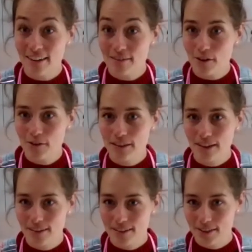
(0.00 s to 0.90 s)
got involved in the
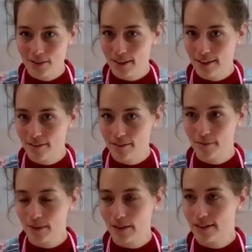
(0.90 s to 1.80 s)
climate change working
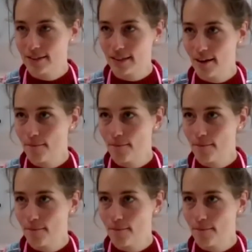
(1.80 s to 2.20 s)
group because